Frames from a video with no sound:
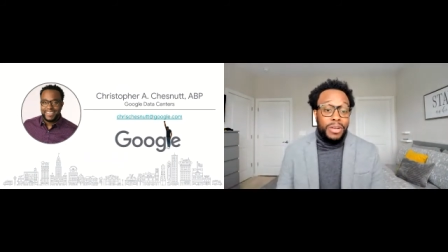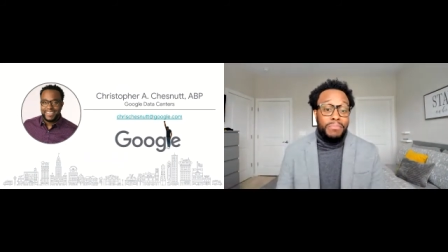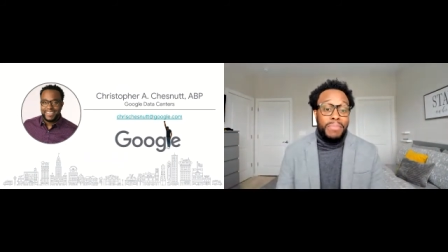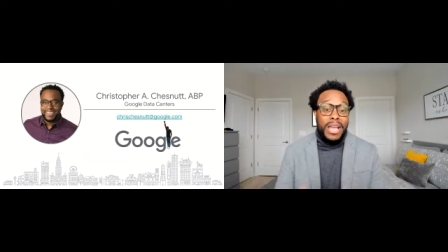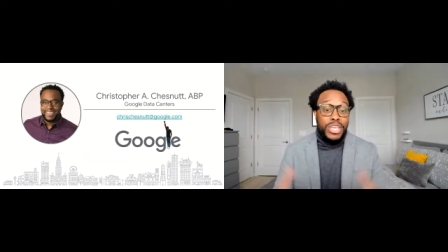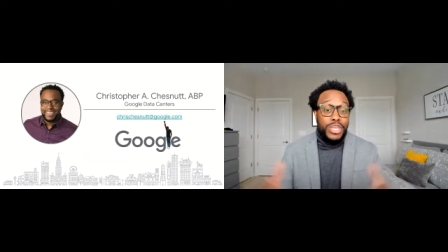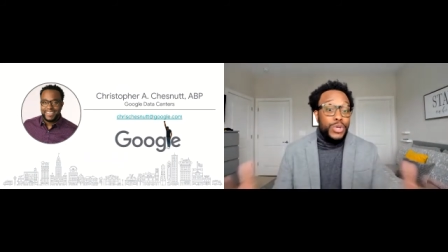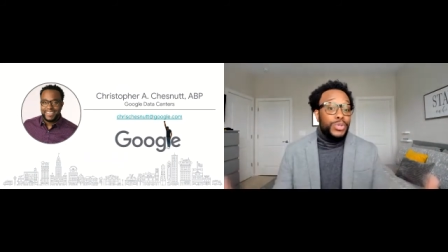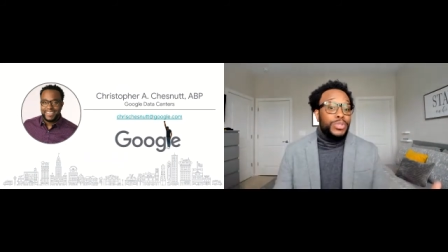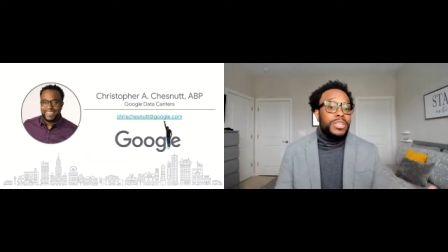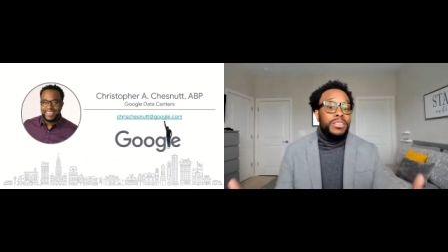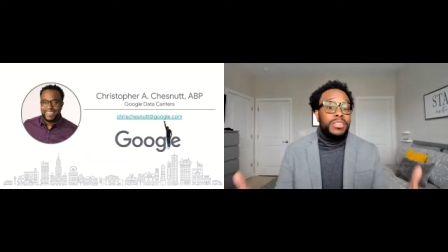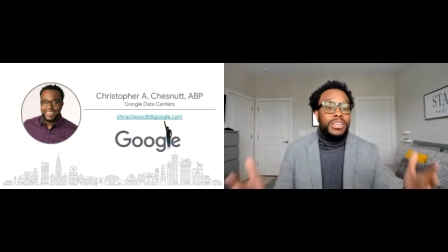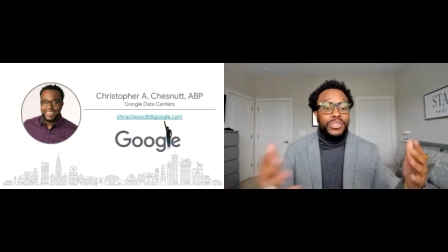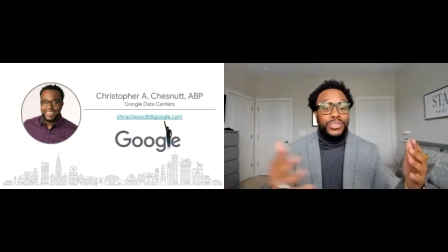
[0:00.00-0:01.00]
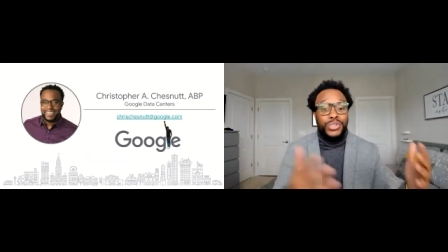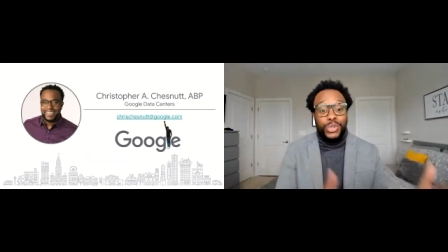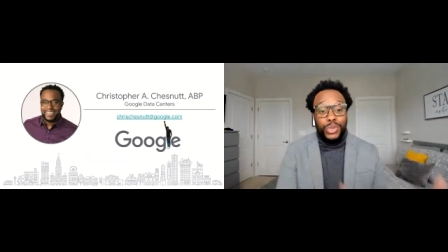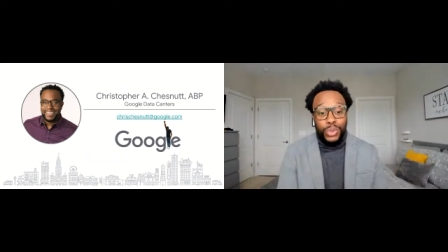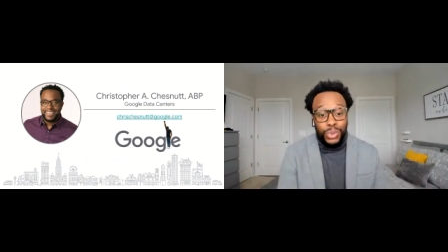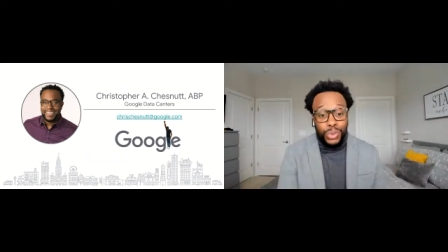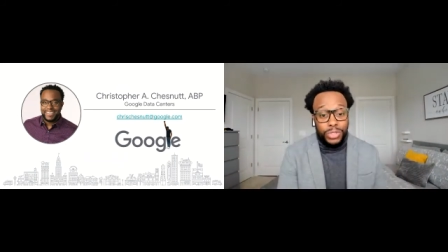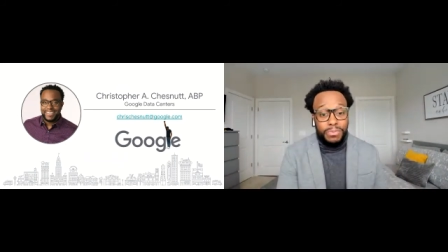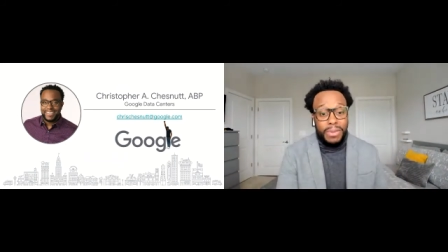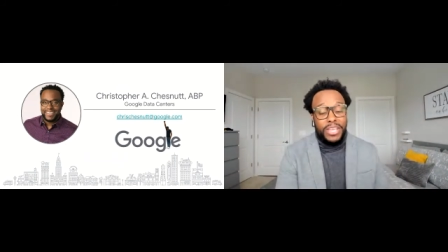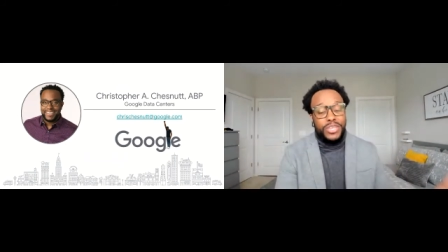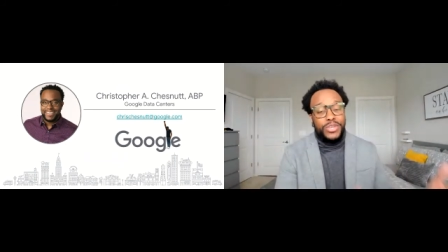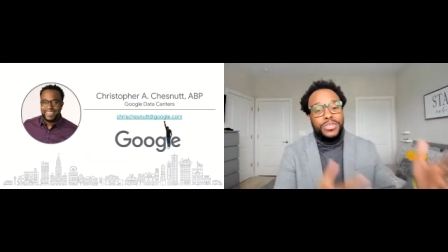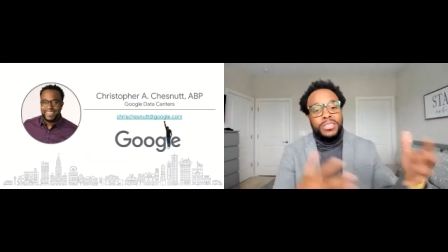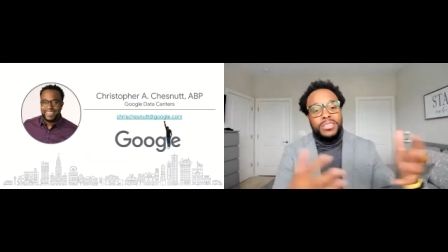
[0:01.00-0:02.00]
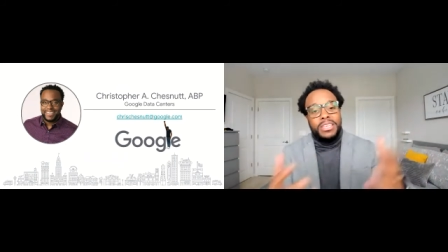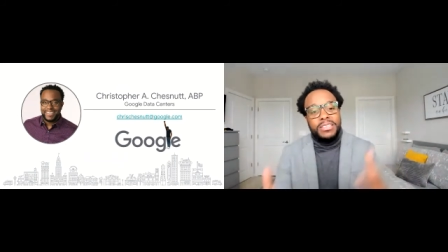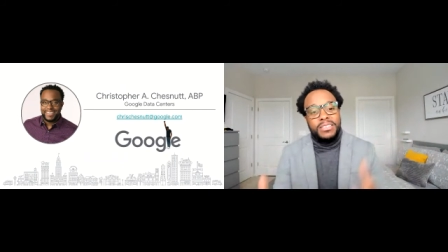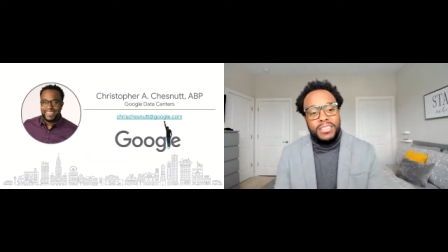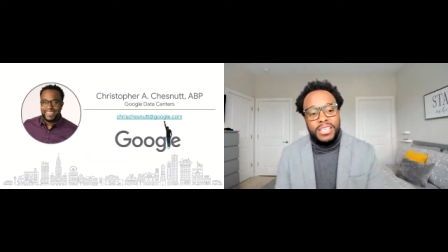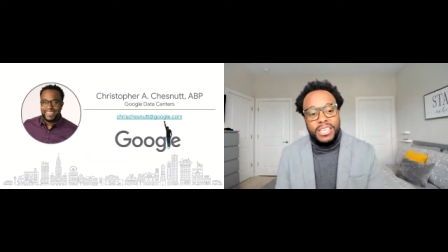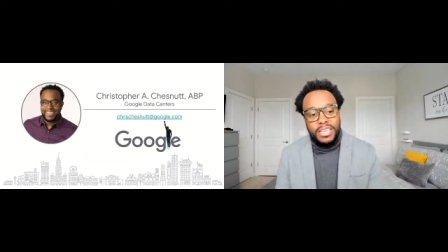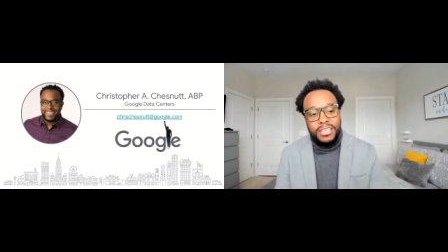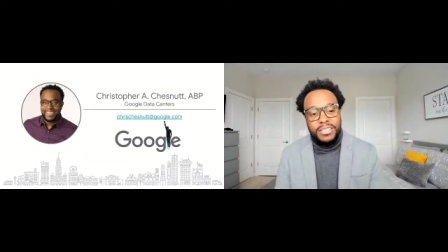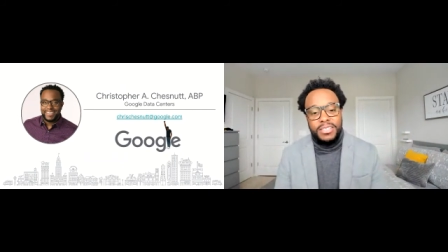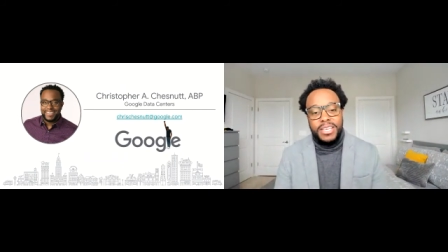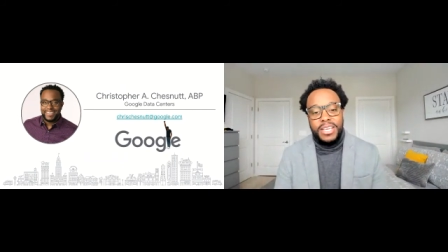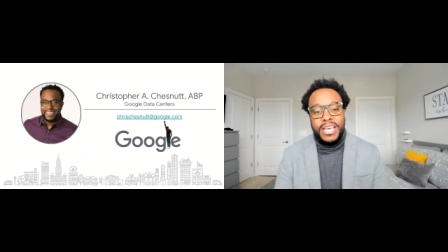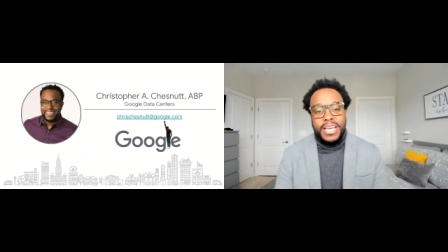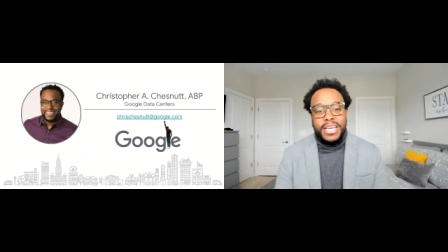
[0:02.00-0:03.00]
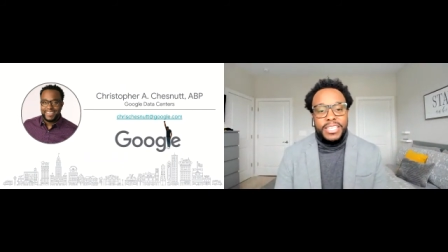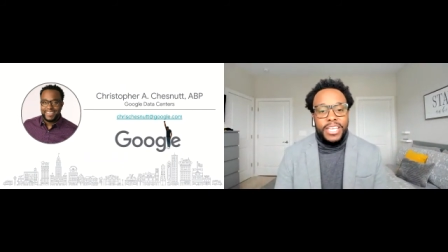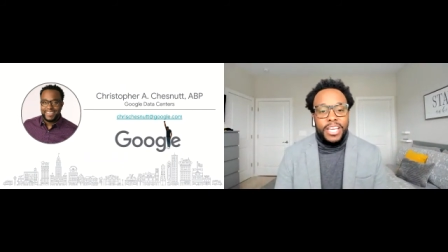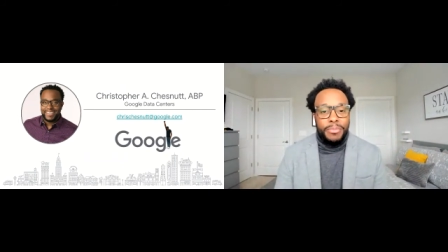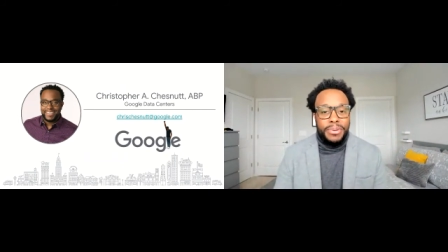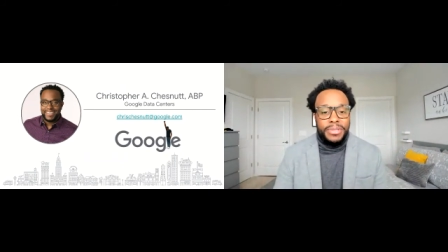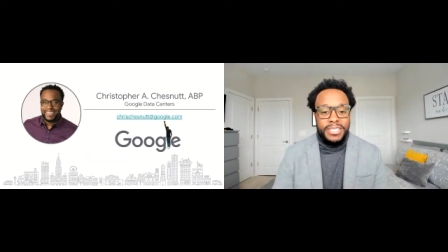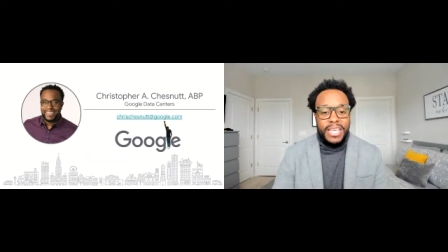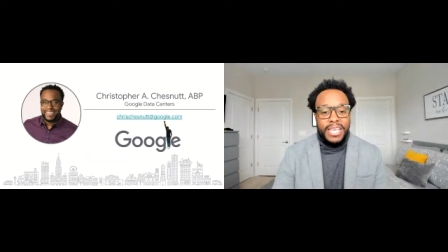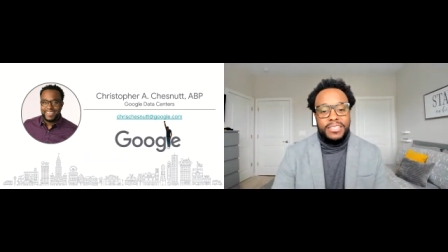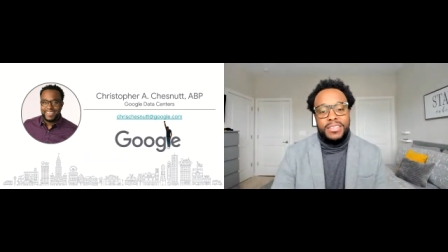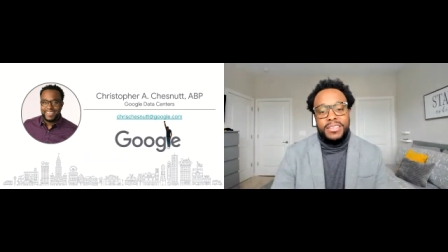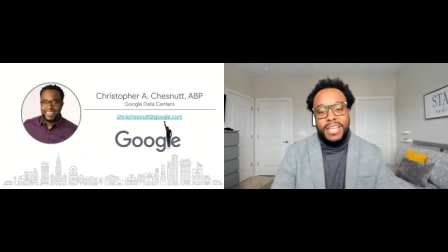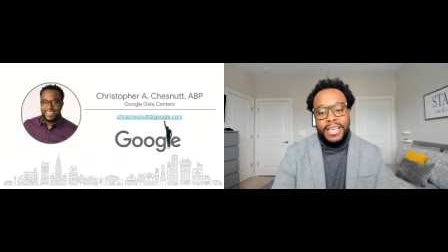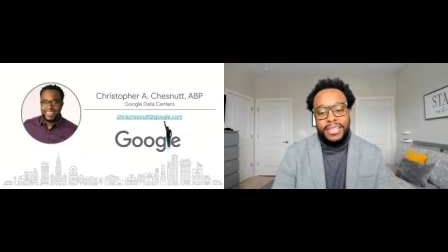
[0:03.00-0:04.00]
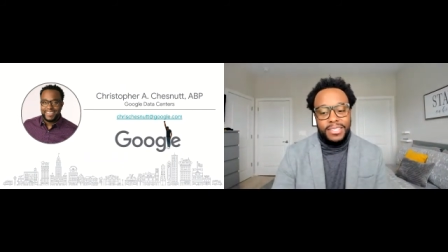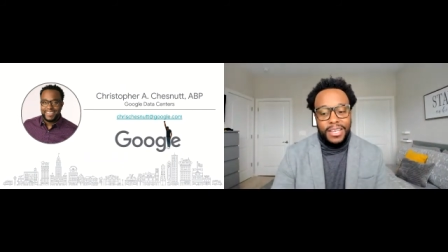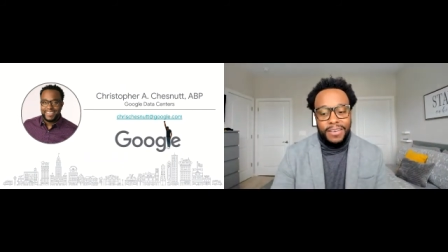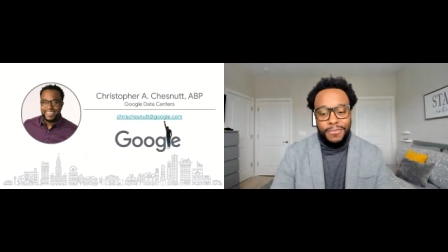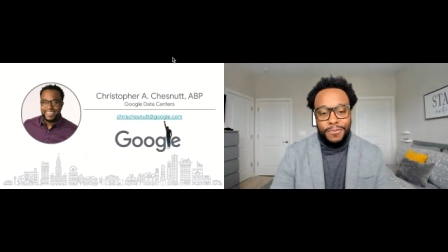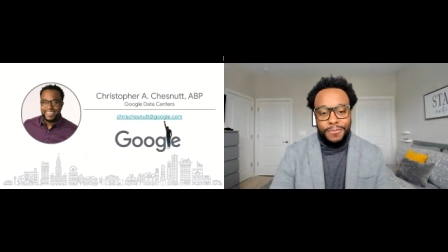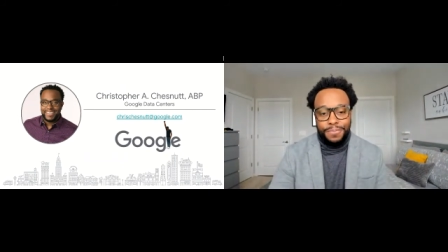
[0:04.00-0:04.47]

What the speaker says: by using these tools, by using these things to help us get to the next level.